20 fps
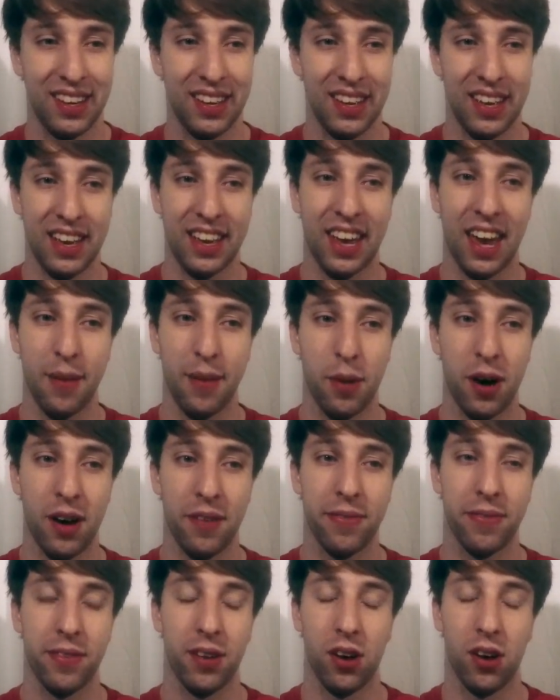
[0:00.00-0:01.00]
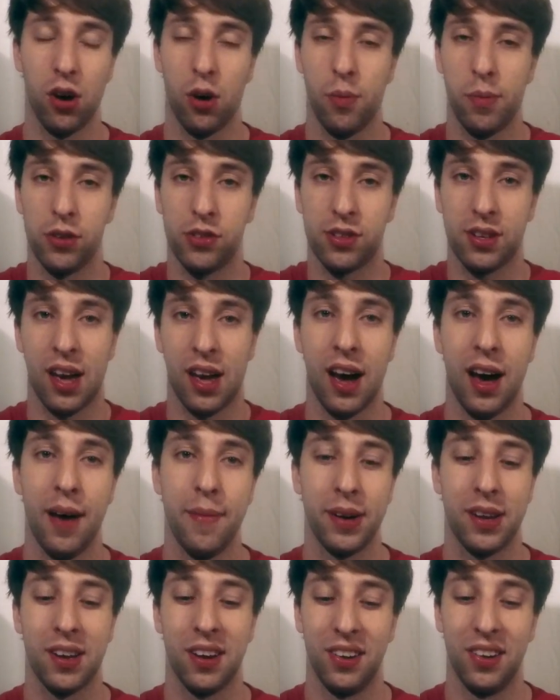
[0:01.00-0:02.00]
It came off almost
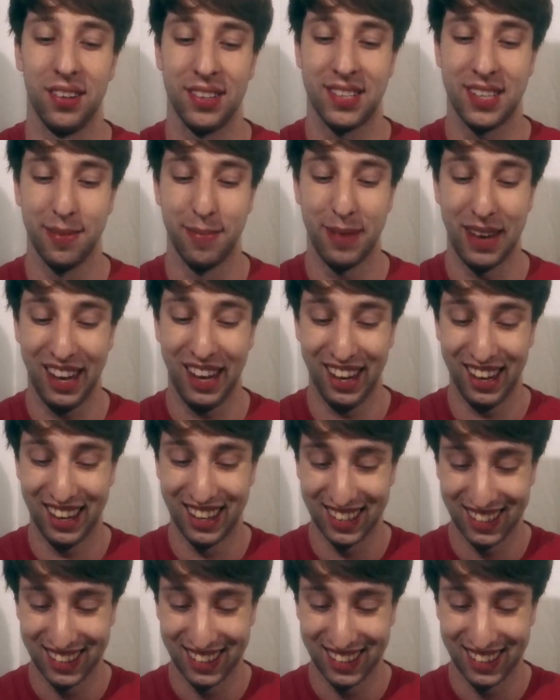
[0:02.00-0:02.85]
comical to me.